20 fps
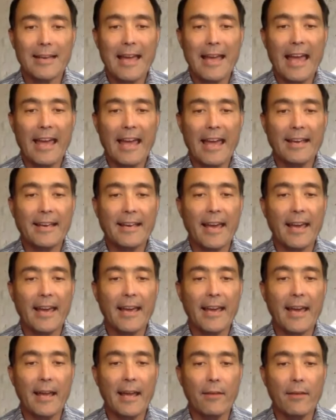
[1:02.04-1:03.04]

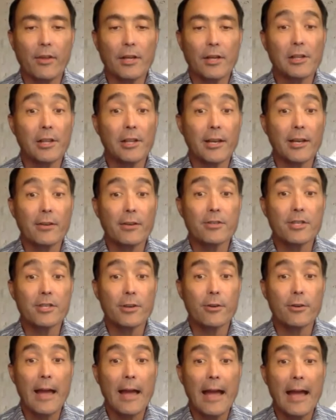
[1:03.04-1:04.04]
aka the cleaner
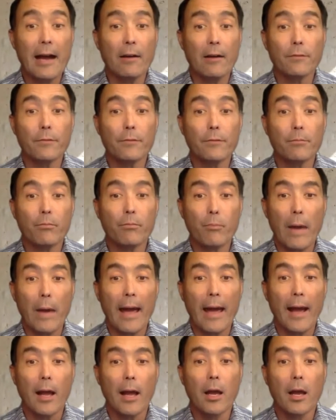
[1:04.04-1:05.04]
center half
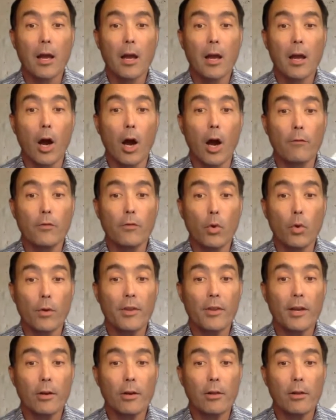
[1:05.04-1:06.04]
back of
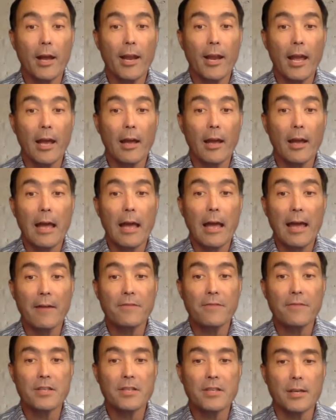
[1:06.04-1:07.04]
North Carolina
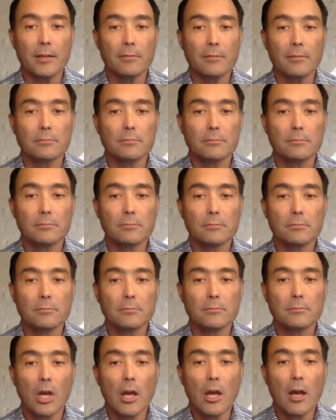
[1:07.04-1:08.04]
FC.
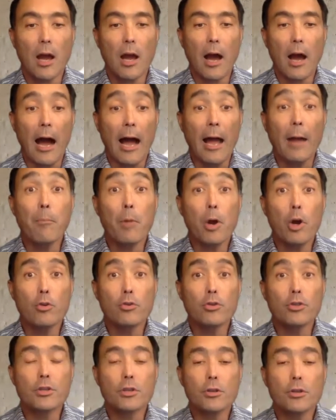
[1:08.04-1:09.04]
I'm
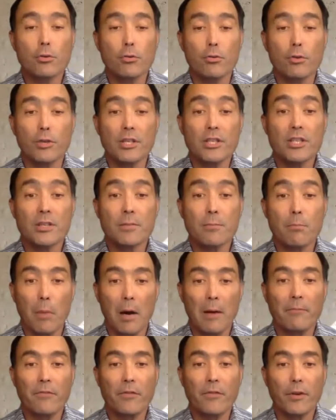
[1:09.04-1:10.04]
host Chris
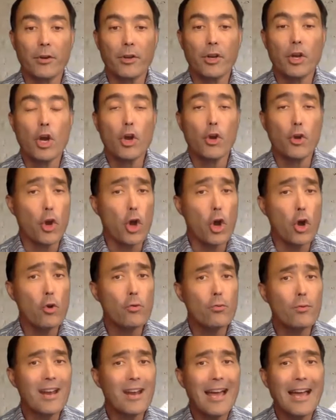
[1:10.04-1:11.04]
Mumford,
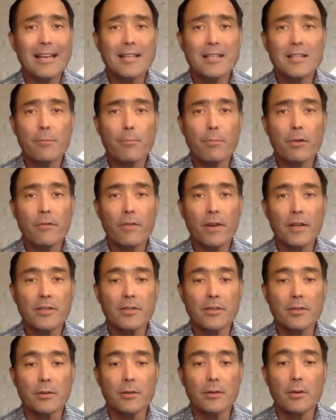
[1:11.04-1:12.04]
known as the
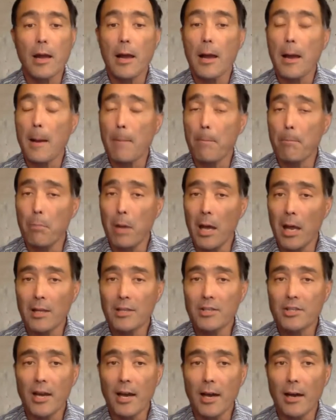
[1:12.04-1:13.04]
Professor. Bella
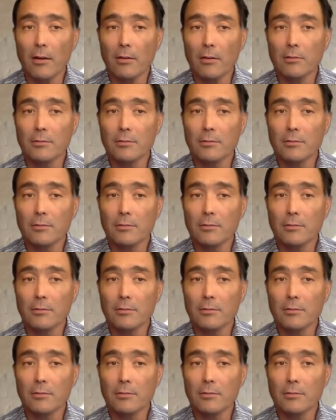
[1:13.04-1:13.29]
ciao.